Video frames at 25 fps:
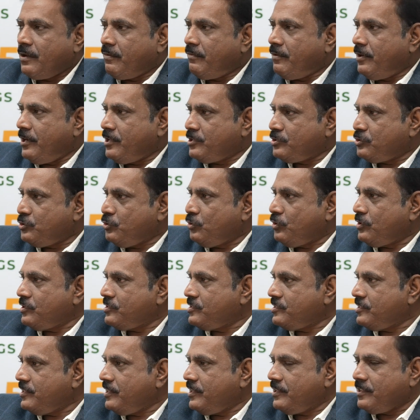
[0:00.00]
Nowadays, you are
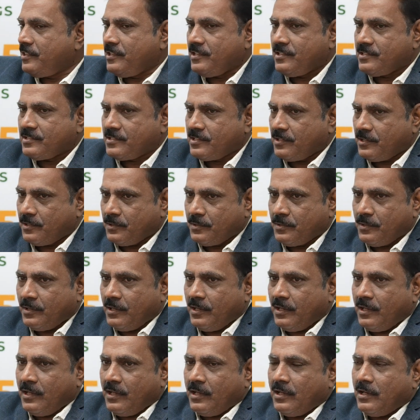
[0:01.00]
seeing these
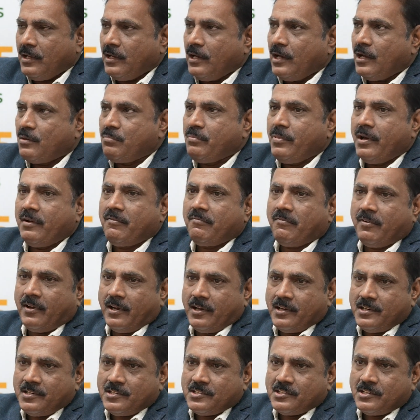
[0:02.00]
urban
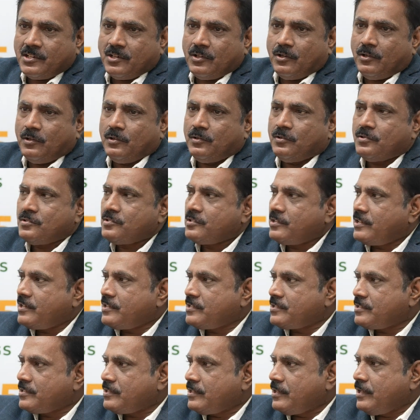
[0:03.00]
floods and all those
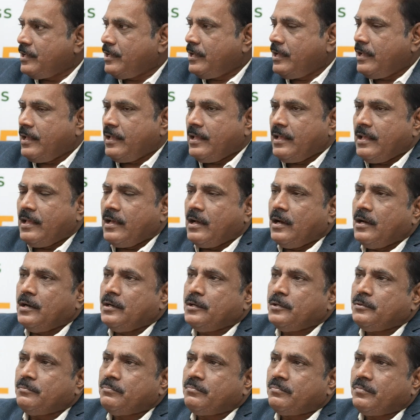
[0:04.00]
things.
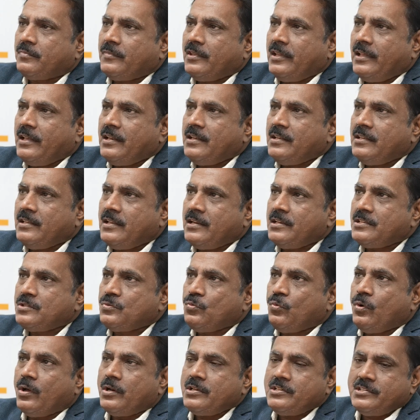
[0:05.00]
Then there
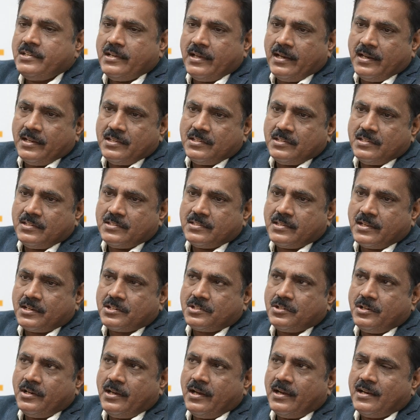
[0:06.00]
is one challenge is
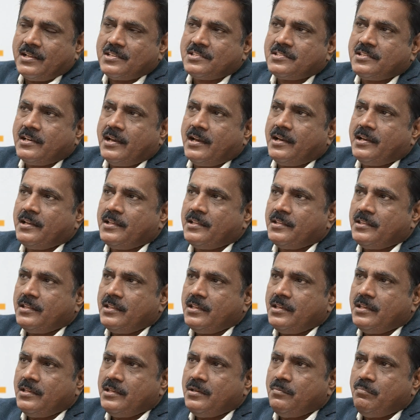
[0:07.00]
actually understanding
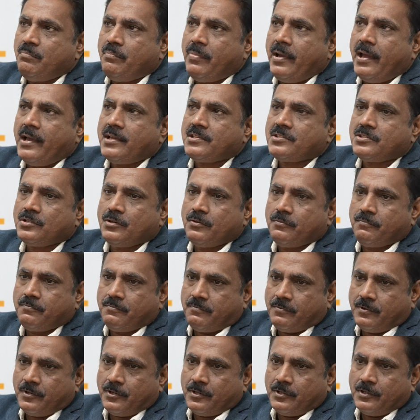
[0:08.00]
the impacts of
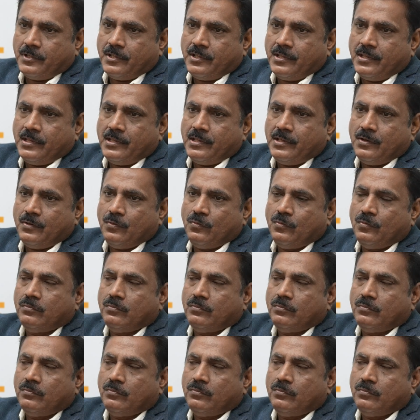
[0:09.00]
the